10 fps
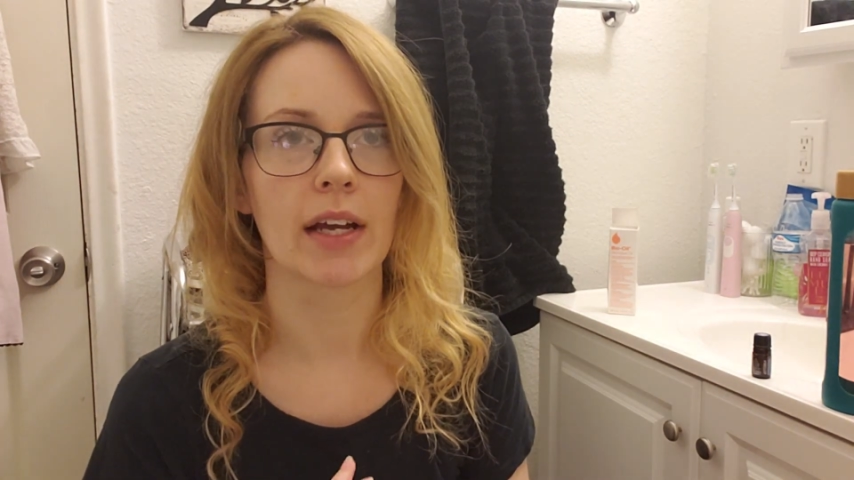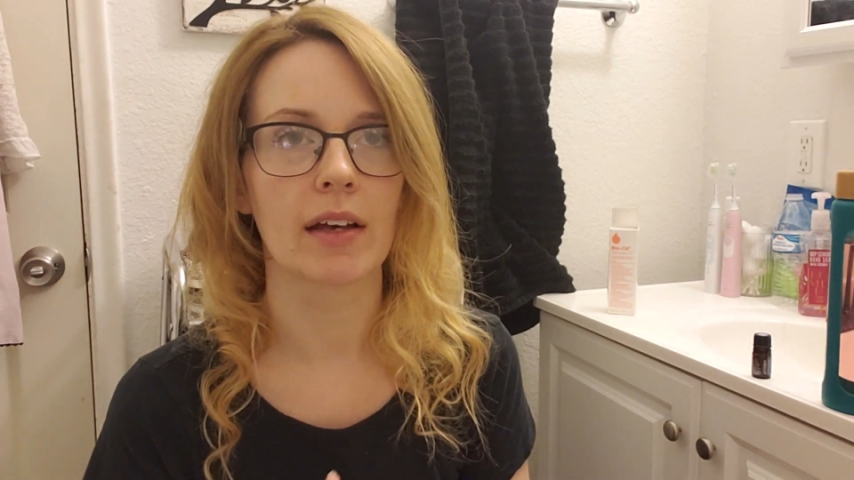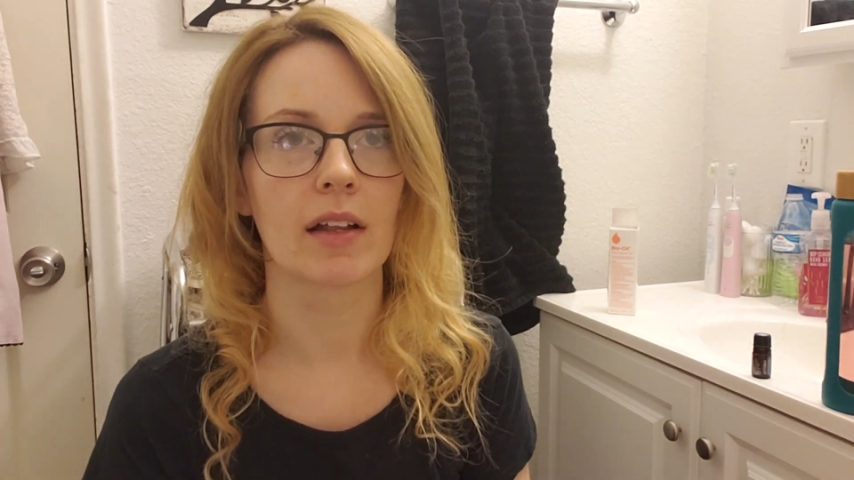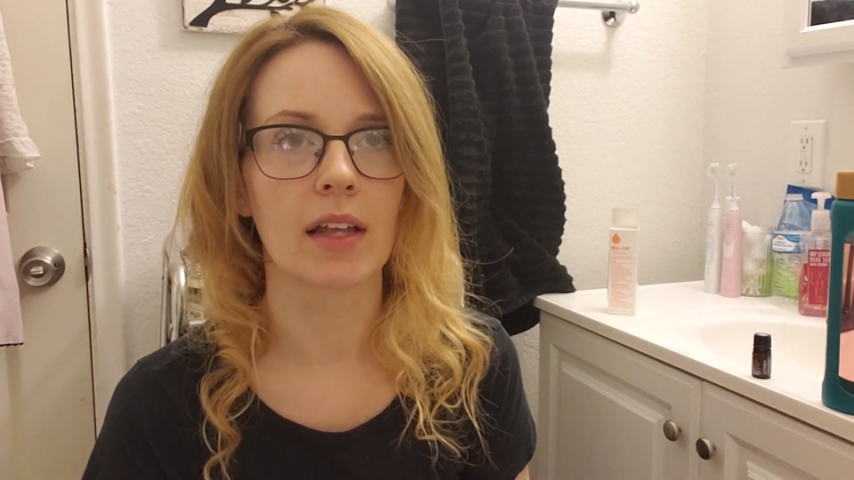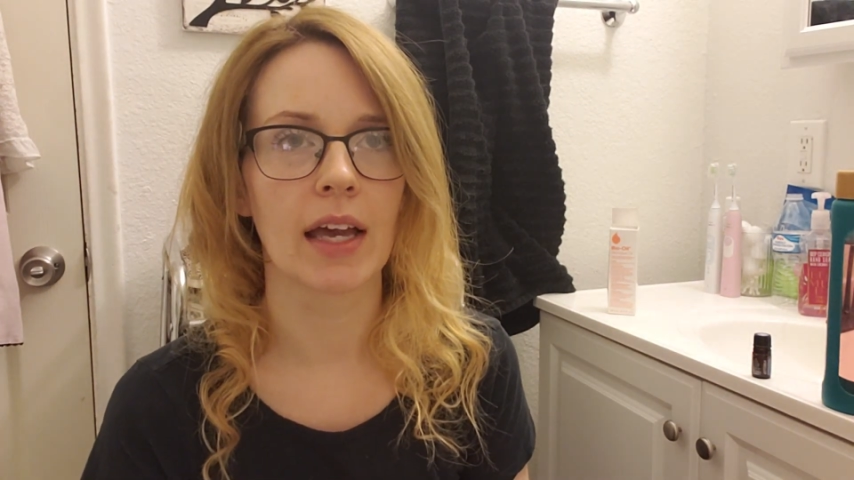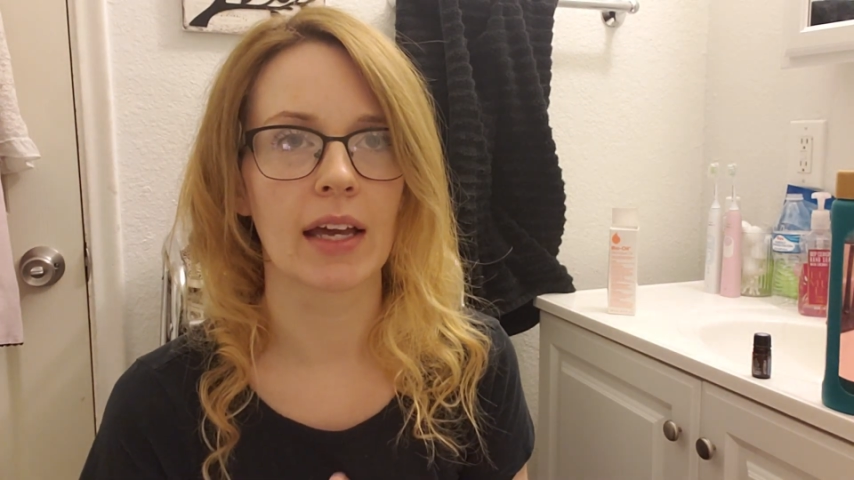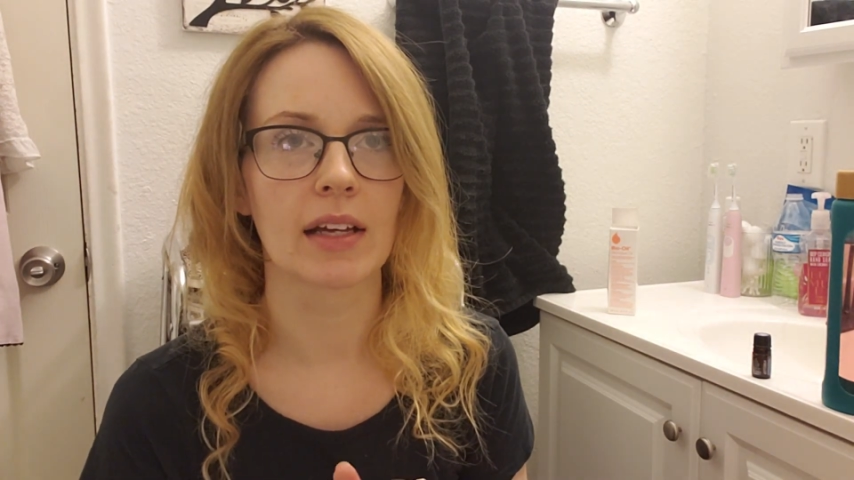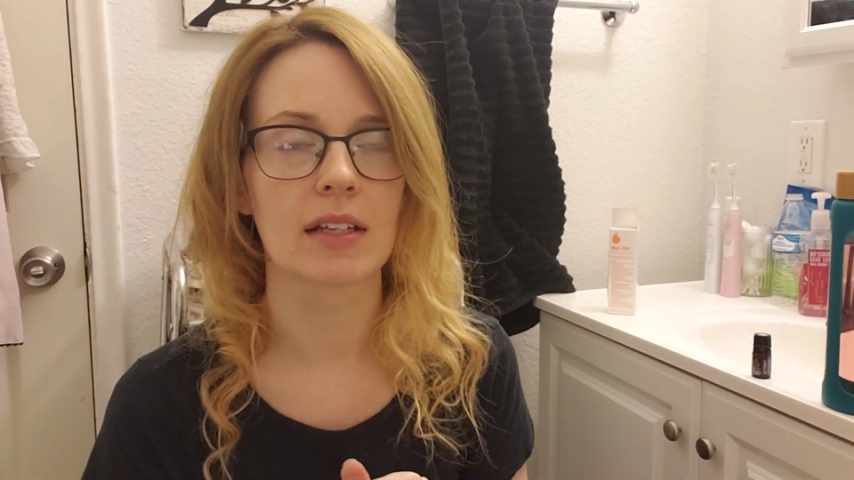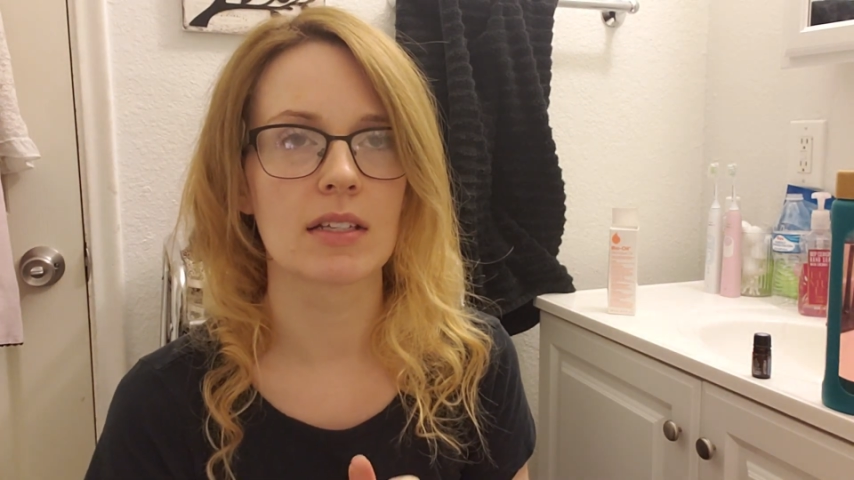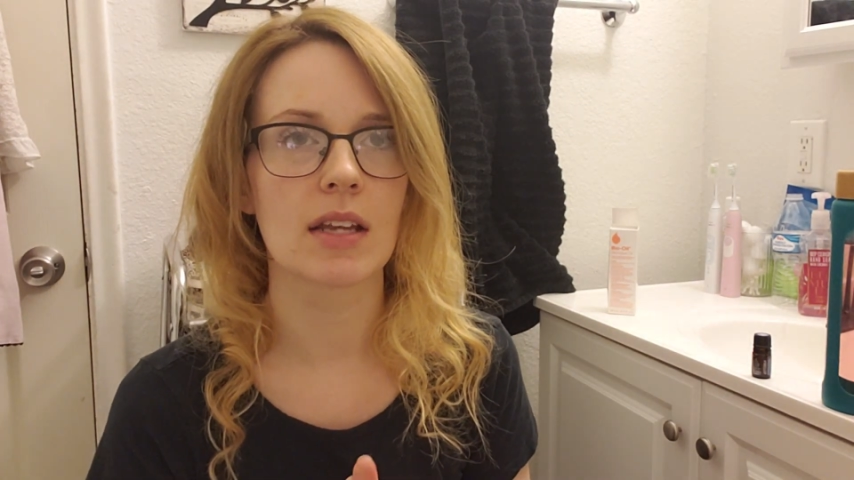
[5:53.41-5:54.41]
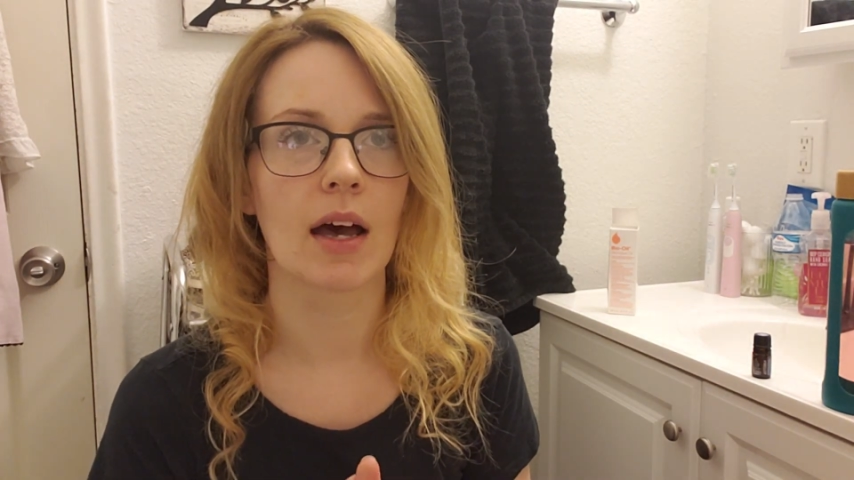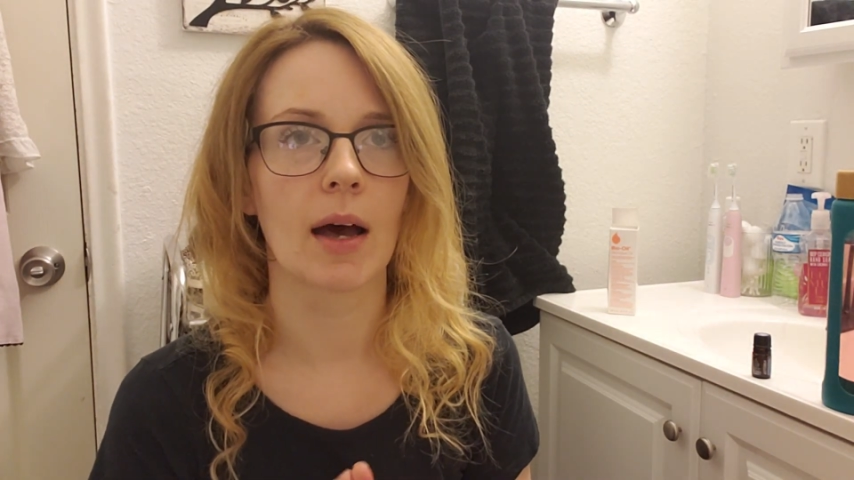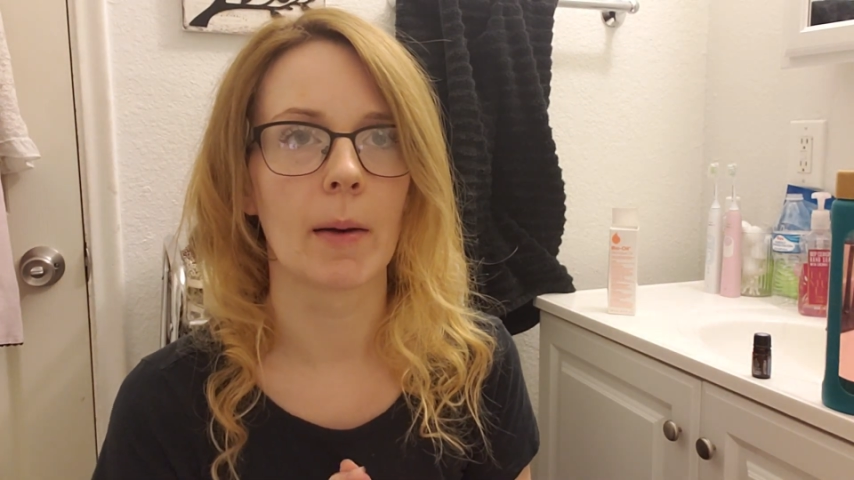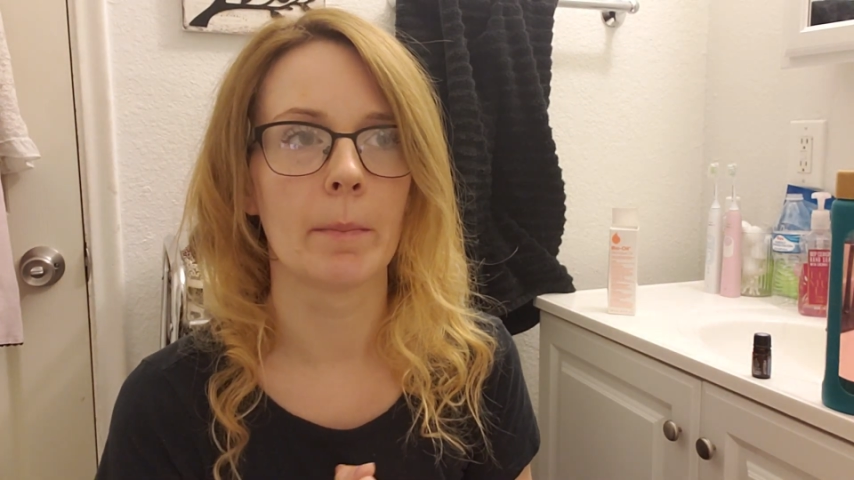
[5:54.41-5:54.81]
ale and